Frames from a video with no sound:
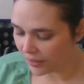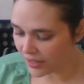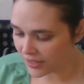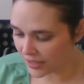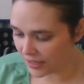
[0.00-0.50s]

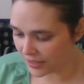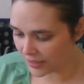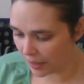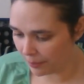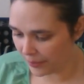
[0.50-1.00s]
This
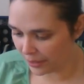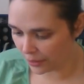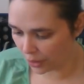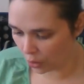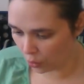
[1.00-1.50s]
is a
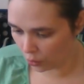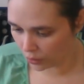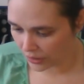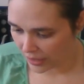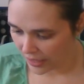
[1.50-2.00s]

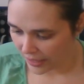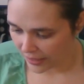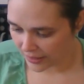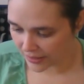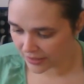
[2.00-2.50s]
Marigold.
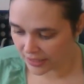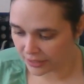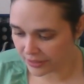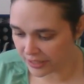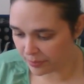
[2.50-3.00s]
This is
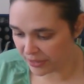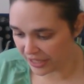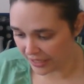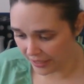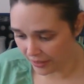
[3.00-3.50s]
Series
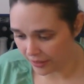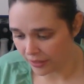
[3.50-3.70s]
B,